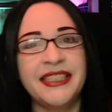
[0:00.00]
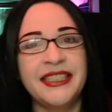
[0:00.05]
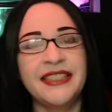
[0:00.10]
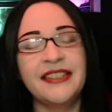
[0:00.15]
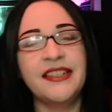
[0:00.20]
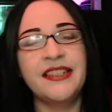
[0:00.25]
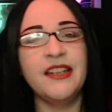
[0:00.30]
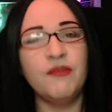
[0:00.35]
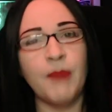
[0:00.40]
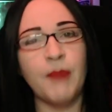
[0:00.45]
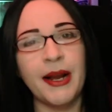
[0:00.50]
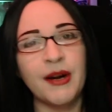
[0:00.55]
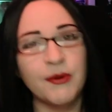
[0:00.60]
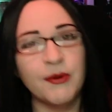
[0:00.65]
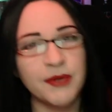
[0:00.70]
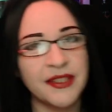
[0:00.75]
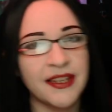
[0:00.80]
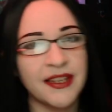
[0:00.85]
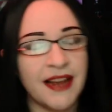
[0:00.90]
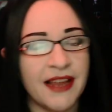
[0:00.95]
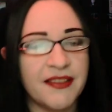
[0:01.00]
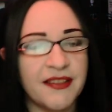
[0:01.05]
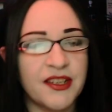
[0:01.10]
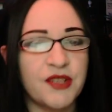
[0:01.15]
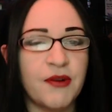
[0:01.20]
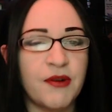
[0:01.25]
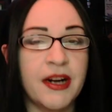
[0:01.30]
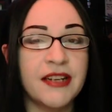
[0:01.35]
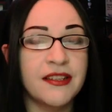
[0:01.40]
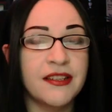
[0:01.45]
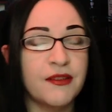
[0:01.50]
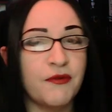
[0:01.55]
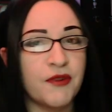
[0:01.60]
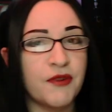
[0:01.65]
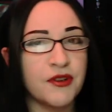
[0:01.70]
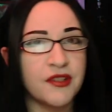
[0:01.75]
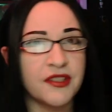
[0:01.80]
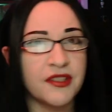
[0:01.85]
Steve Miner was the guy that directed the first